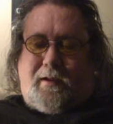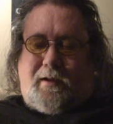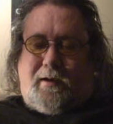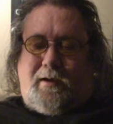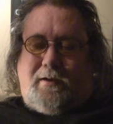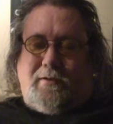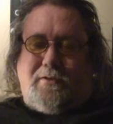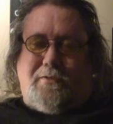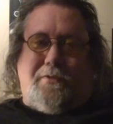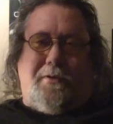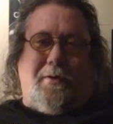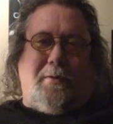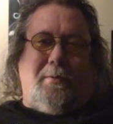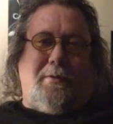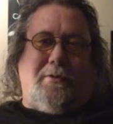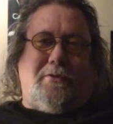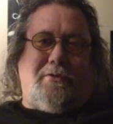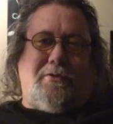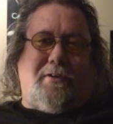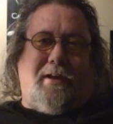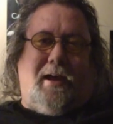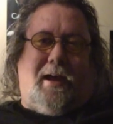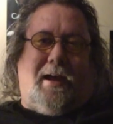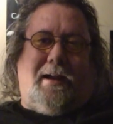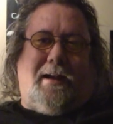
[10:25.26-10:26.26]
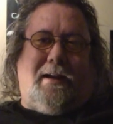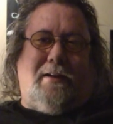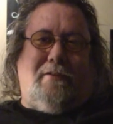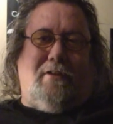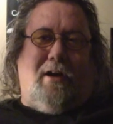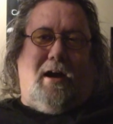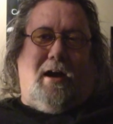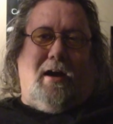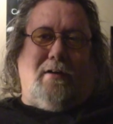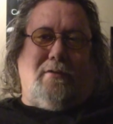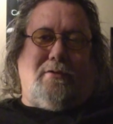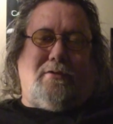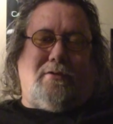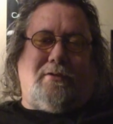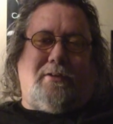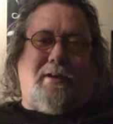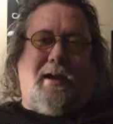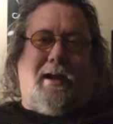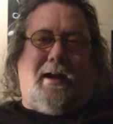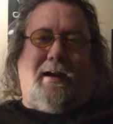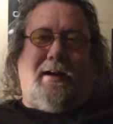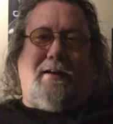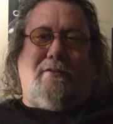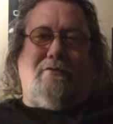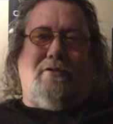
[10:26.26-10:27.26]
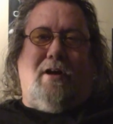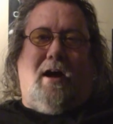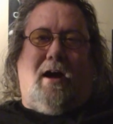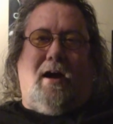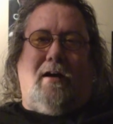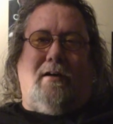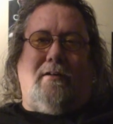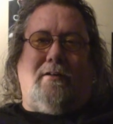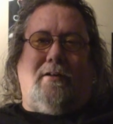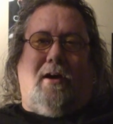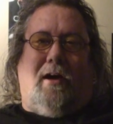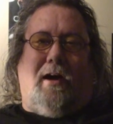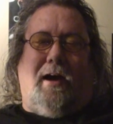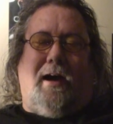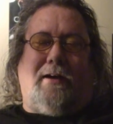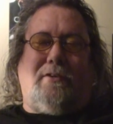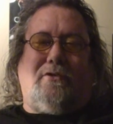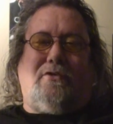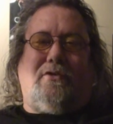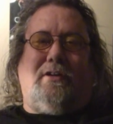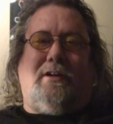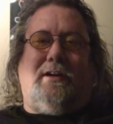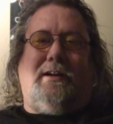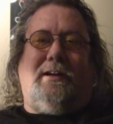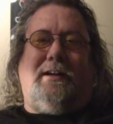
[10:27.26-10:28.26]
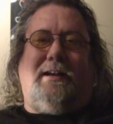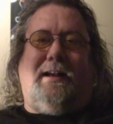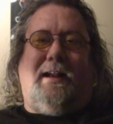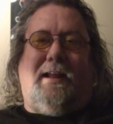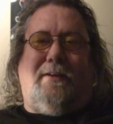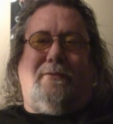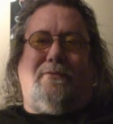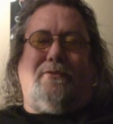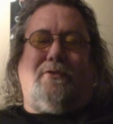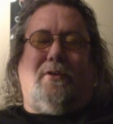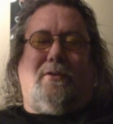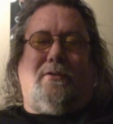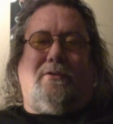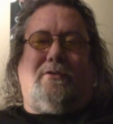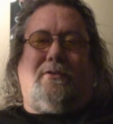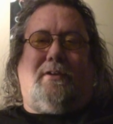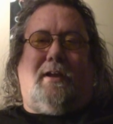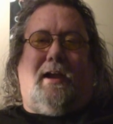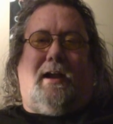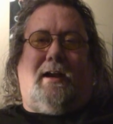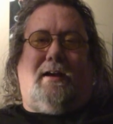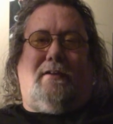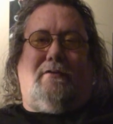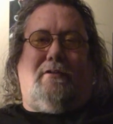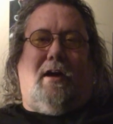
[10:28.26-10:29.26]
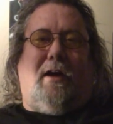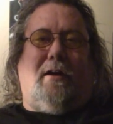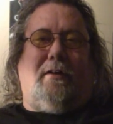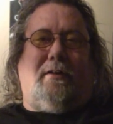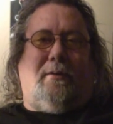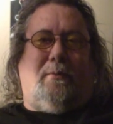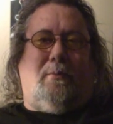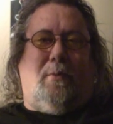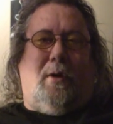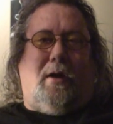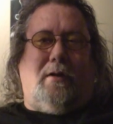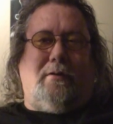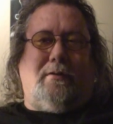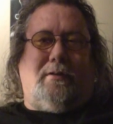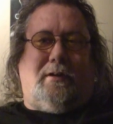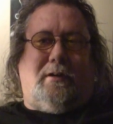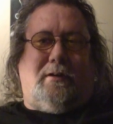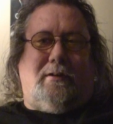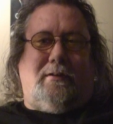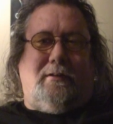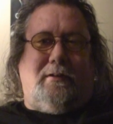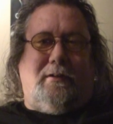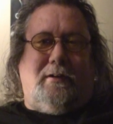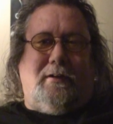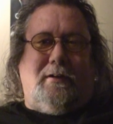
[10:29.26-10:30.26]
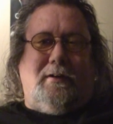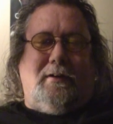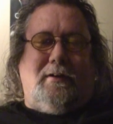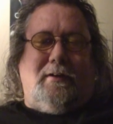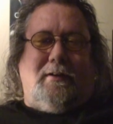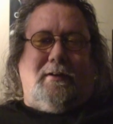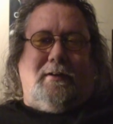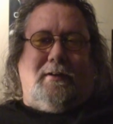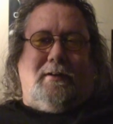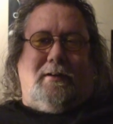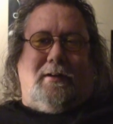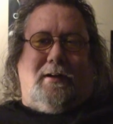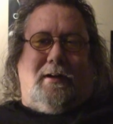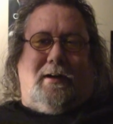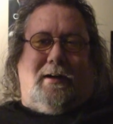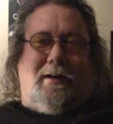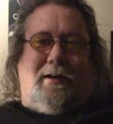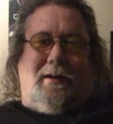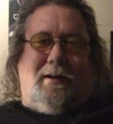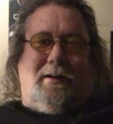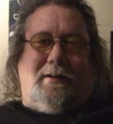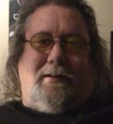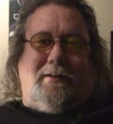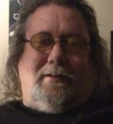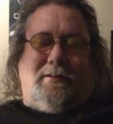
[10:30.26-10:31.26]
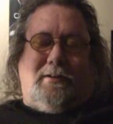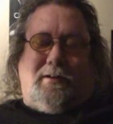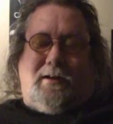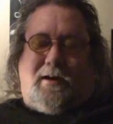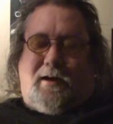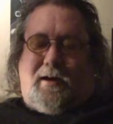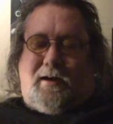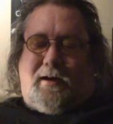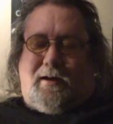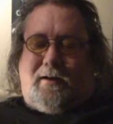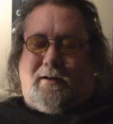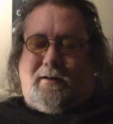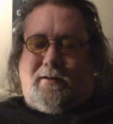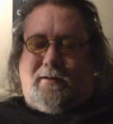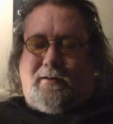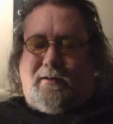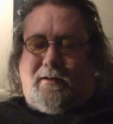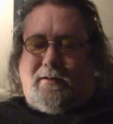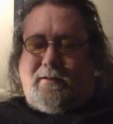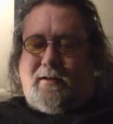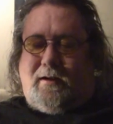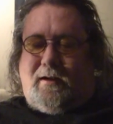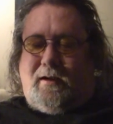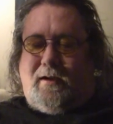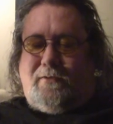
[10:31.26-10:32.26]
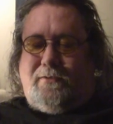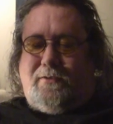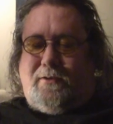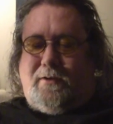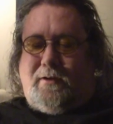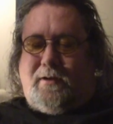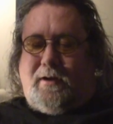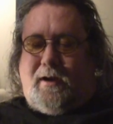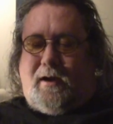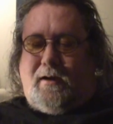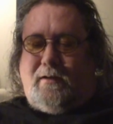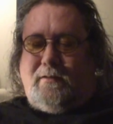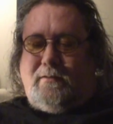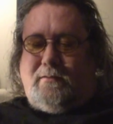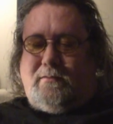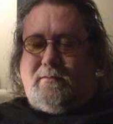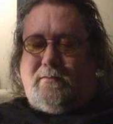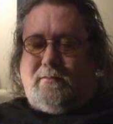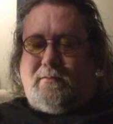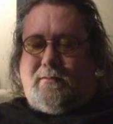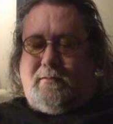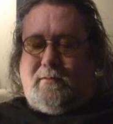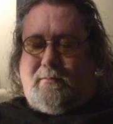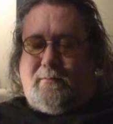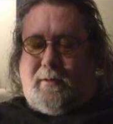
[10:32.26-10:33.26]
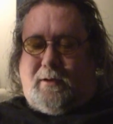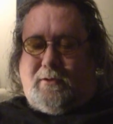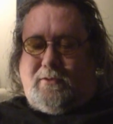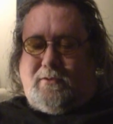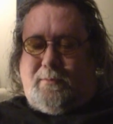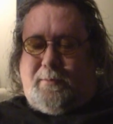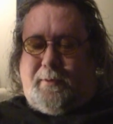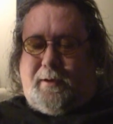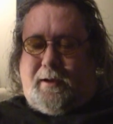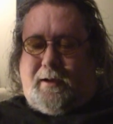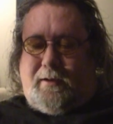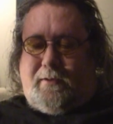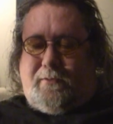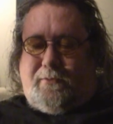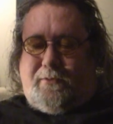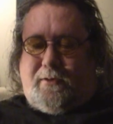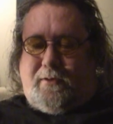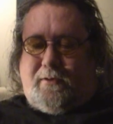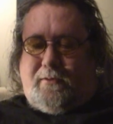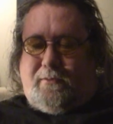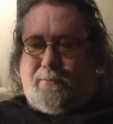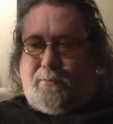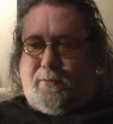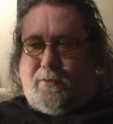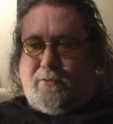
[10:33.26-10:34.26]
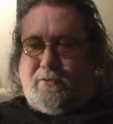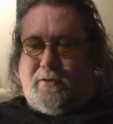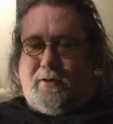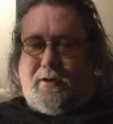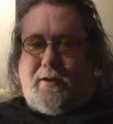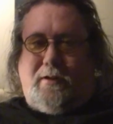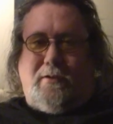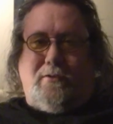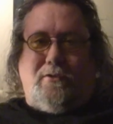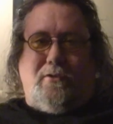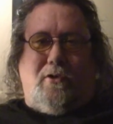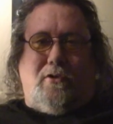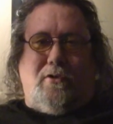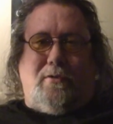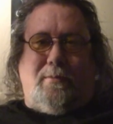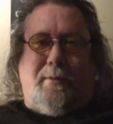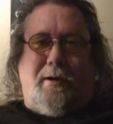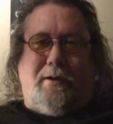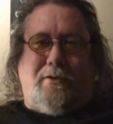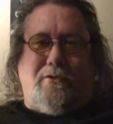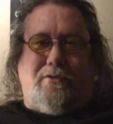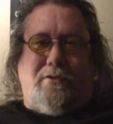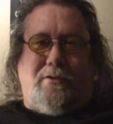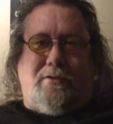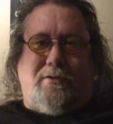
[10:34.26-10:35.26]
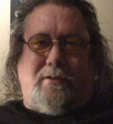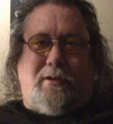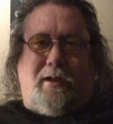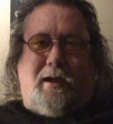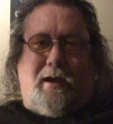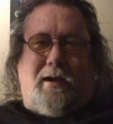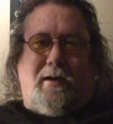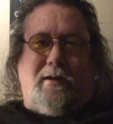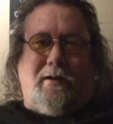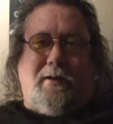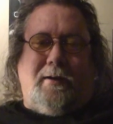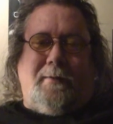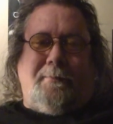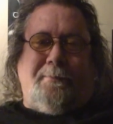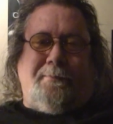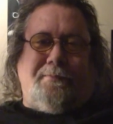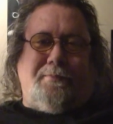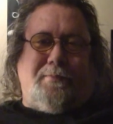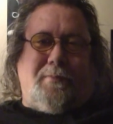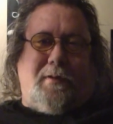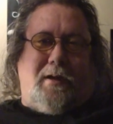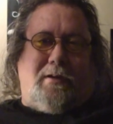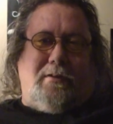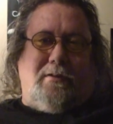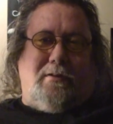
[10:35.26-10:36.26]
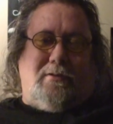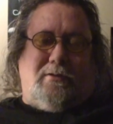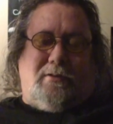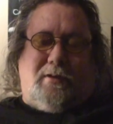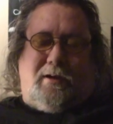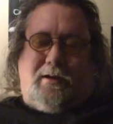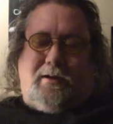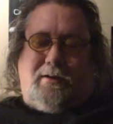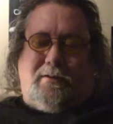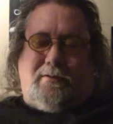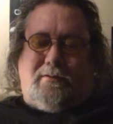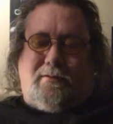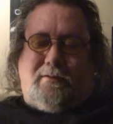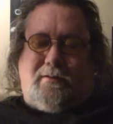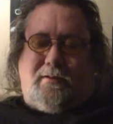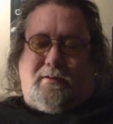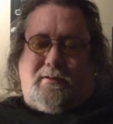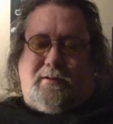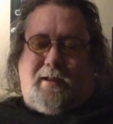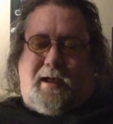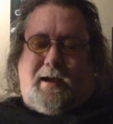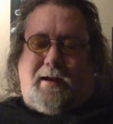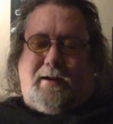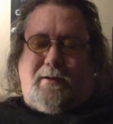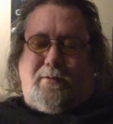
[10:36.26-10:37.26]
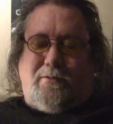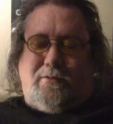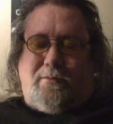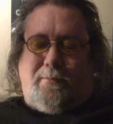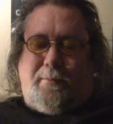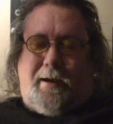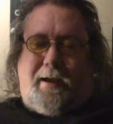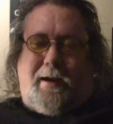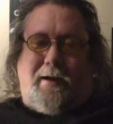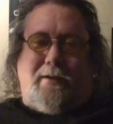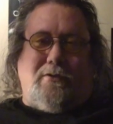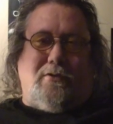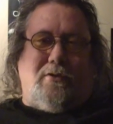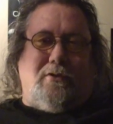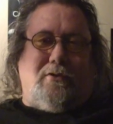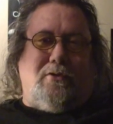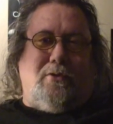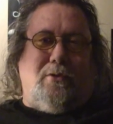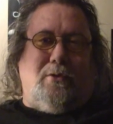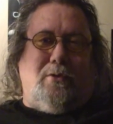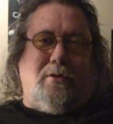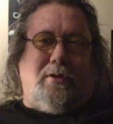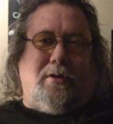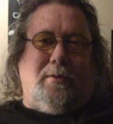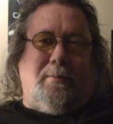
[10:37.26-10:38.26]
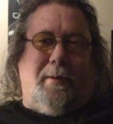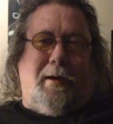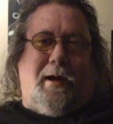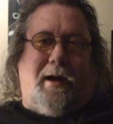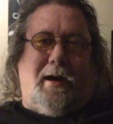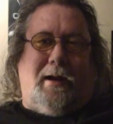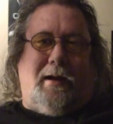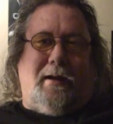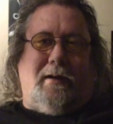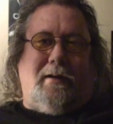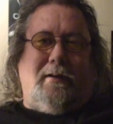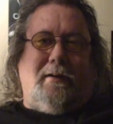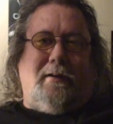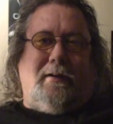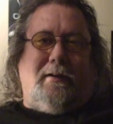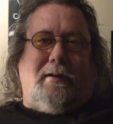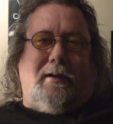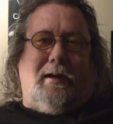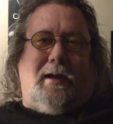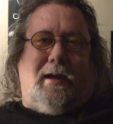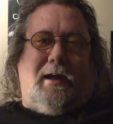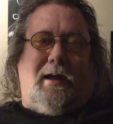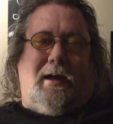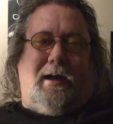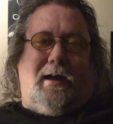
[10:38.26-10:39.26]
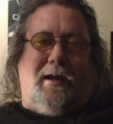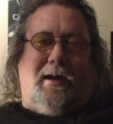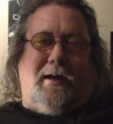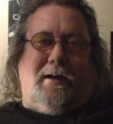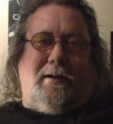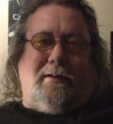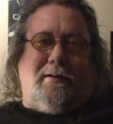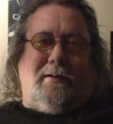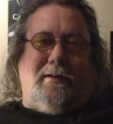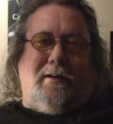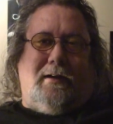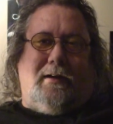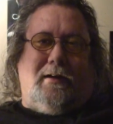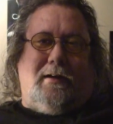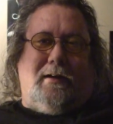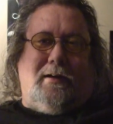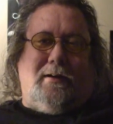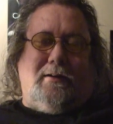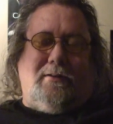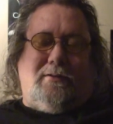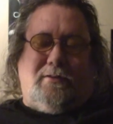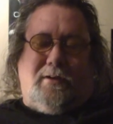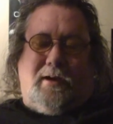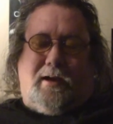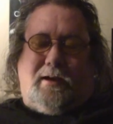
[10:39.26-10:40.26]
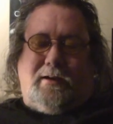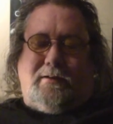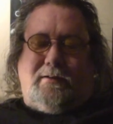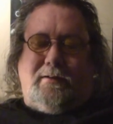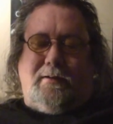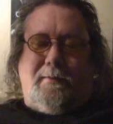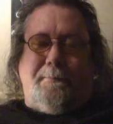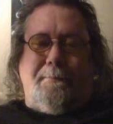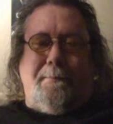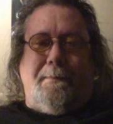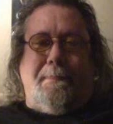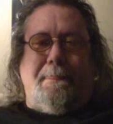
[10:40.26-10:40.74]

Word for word: his thing with Stanley Road. Stanley Road, I actually lived on Stanley Road in Woking. And uh, I don't know if you know much about if you watch any documentaries and that, and you see dad, who was a manager, talking about it, and uh, he said